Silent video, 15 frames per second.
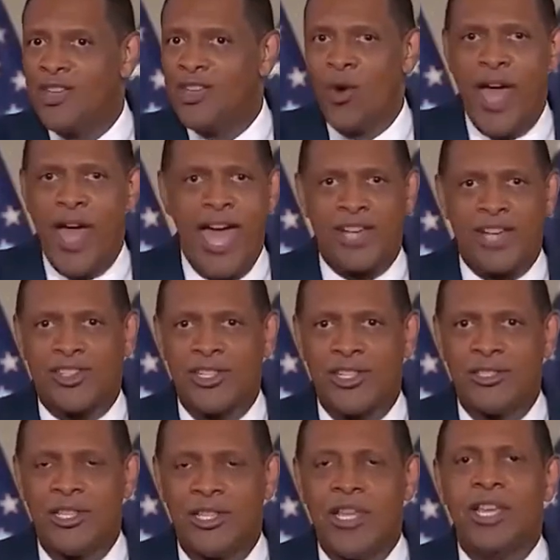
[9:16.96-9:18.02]
room
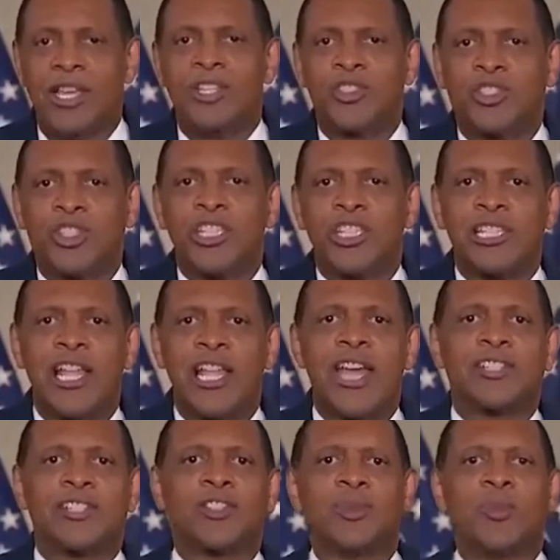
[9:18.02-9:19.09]
uh, where
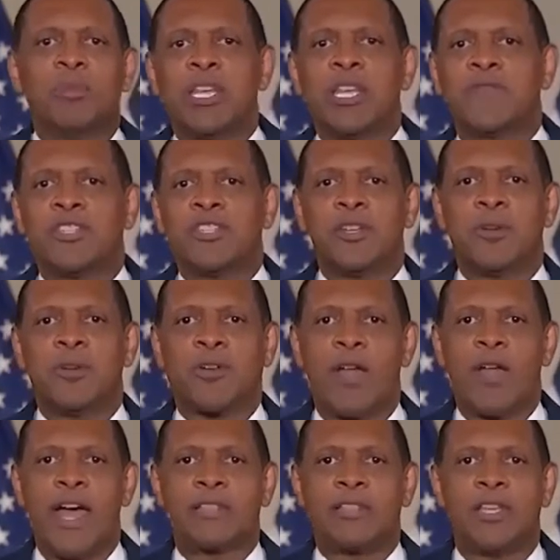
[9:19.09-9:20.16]
everybody is
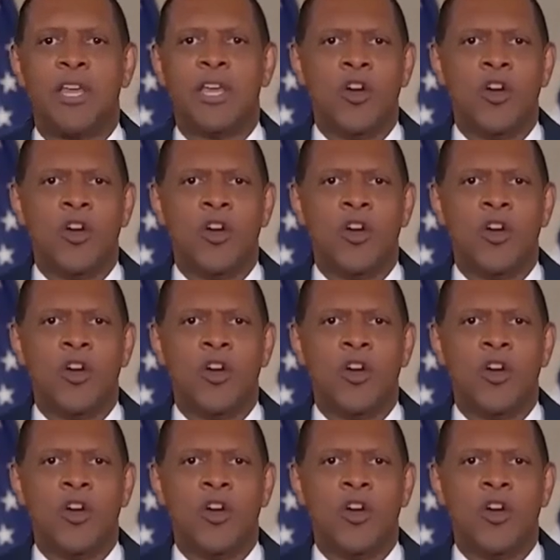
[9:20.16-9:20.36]
is